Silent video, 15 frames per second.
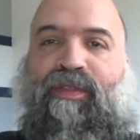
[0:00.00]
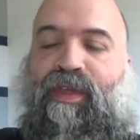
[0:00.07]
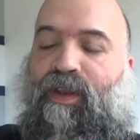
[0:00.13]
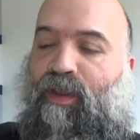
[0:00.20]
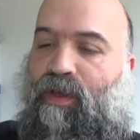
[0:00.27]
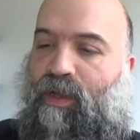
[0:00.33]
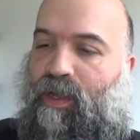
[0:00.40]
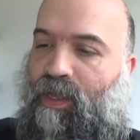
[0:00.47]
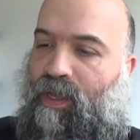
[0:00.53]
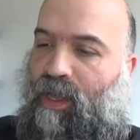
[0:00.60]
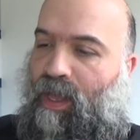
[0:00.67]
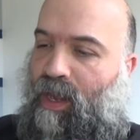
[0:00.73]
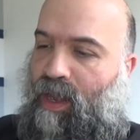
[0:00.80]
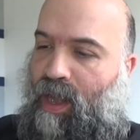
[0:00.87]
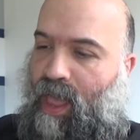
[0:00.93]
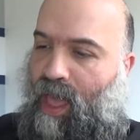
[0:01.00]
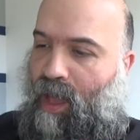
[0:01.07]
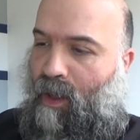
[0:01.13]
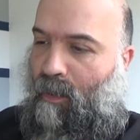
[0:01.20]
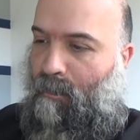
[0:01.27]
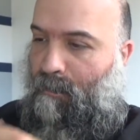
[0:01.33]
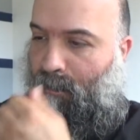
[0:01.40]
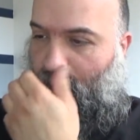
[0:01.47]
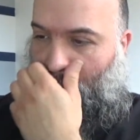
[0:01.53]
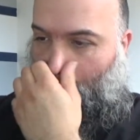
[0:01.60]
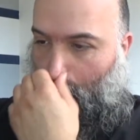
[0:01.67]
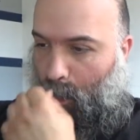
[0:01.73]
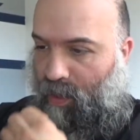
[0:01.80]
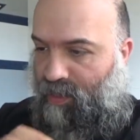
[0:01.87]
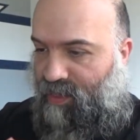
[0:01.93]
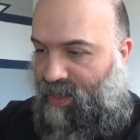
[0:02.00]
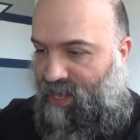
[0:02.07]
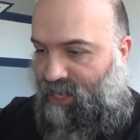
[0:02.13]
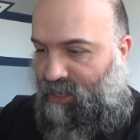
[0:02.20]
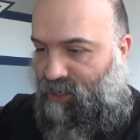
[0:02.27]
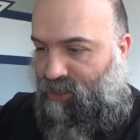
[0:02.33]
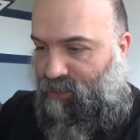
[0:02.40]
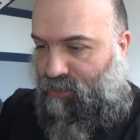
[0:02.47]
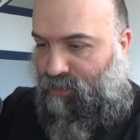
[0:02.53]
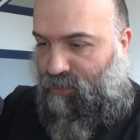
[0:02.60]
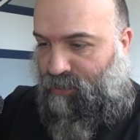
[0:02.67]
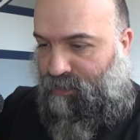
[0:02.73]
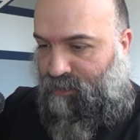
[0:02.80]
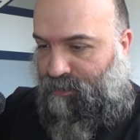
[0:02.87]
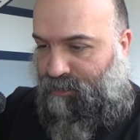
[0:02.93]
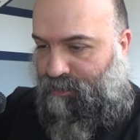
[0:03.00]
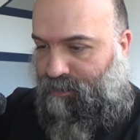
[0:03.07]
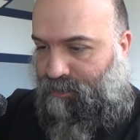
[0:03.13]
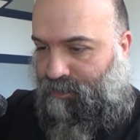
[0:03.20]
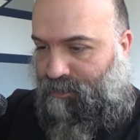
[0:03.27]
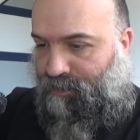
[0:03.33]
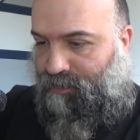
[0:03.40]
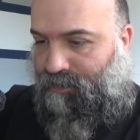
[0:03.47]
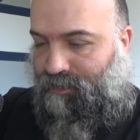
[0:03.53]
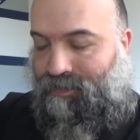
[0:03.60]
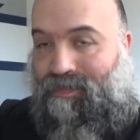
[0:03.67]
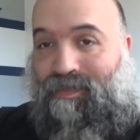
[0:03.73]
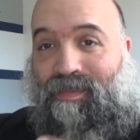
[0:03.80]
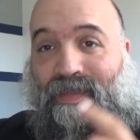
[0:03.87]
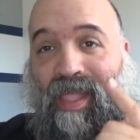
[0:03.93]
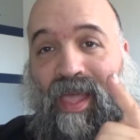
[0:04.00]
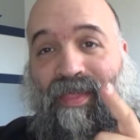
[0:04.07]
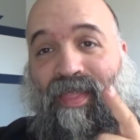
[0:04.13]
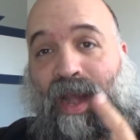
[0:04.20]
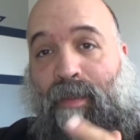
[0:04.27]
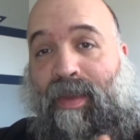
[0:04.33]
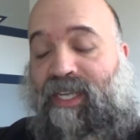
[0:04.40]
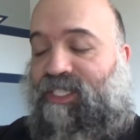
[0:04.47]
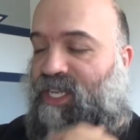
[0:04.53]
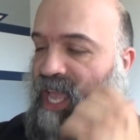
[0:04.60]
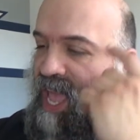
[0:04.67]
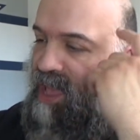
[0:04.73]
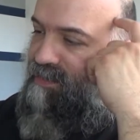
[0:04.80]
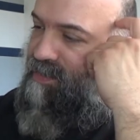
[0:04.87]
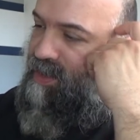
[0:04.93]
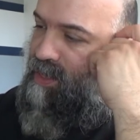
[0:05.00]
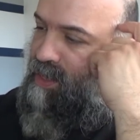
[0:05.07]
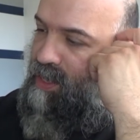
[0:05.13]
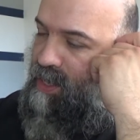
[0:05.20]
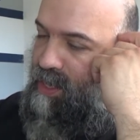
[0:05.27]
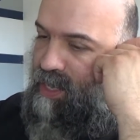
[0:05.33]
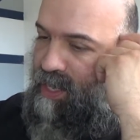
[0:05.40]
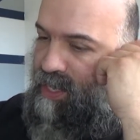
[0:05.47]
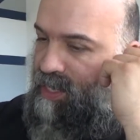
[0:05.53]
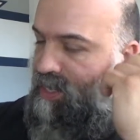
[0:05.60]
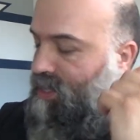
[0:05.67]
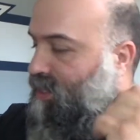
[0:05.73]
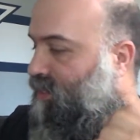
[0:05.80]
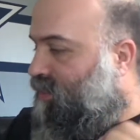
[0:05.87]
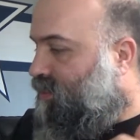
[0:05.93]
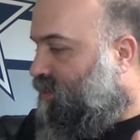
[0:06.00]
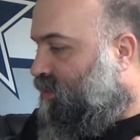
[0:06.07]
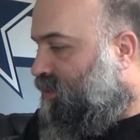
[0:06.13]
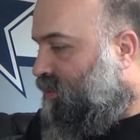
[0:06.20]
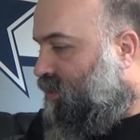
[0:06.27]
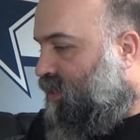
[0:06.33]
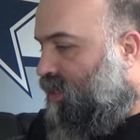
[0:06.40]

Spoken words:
they look. Now, one of the issues that I'm actually having is